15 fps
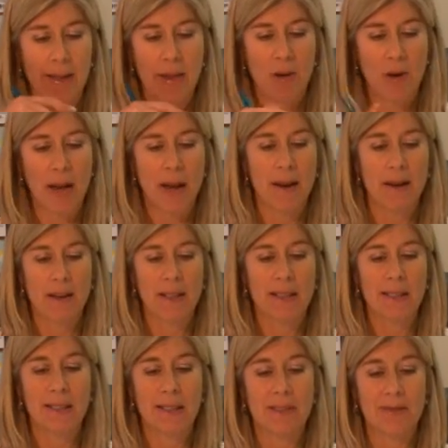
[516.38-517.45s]
they're not
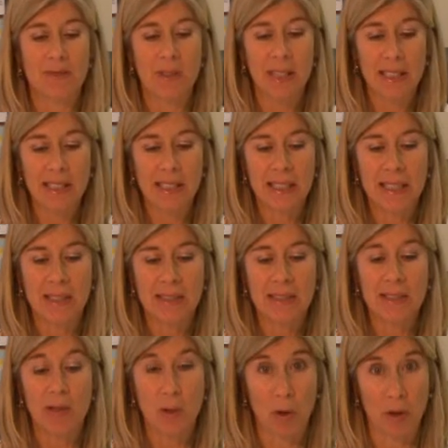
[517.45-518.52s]
really
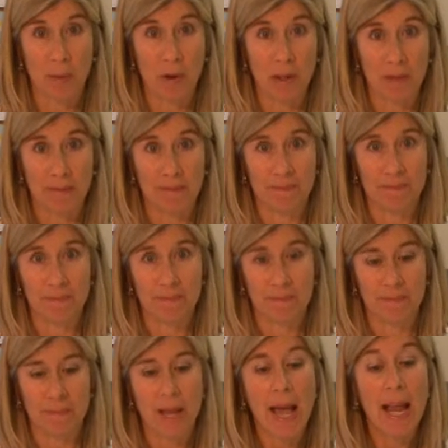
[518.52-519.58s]
normal.
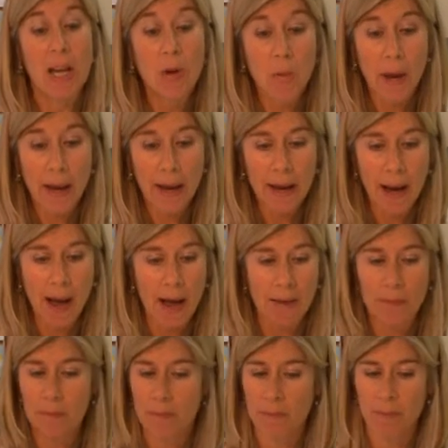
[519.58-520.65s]
Anyway,
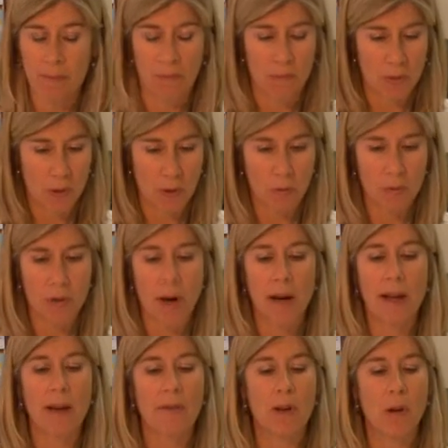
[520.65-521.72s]
I so yeah. try
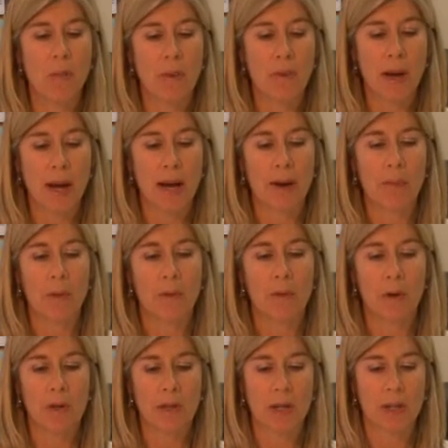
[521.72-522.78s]
to have an open mind.
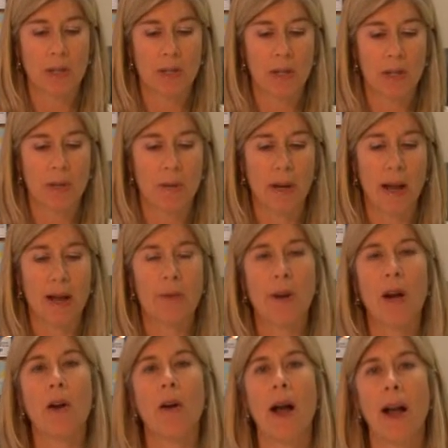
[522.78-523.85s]
More discussion next week. I
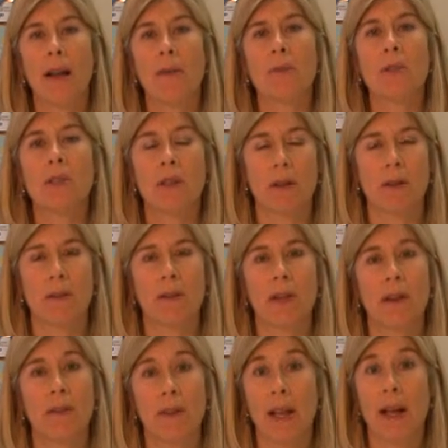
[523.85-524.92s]
know I am certain
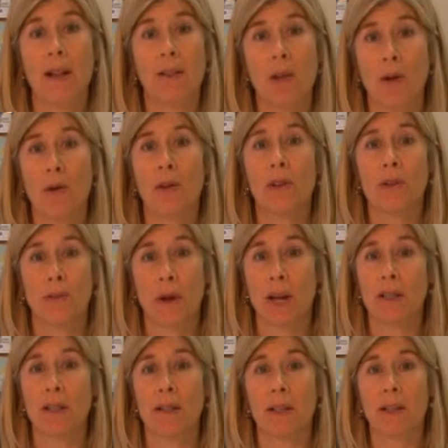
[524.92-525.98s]
that if Nat Lowell is
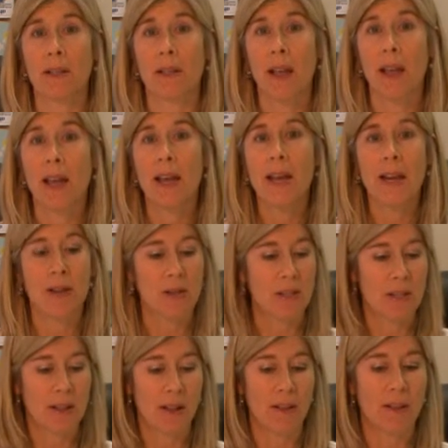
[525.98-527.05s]
watching this, he
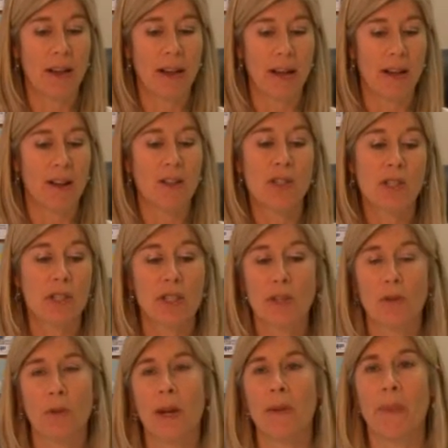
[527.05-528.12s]
is like
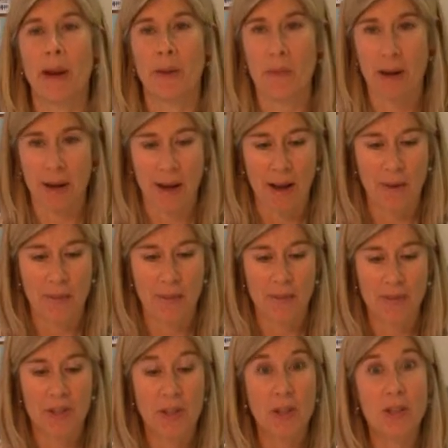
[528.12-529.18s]
screaming by now.
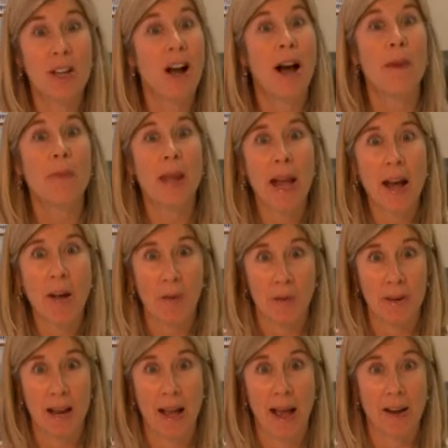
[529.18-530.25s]
Right. Calm down,
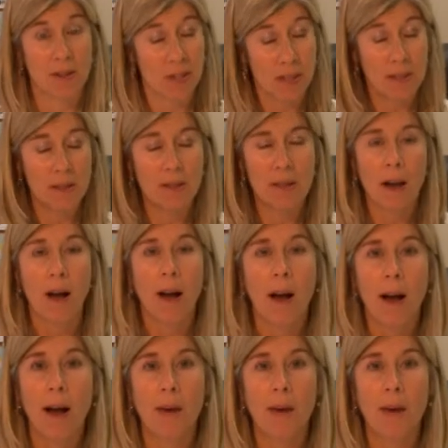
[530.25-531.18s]
Nat. Just calm.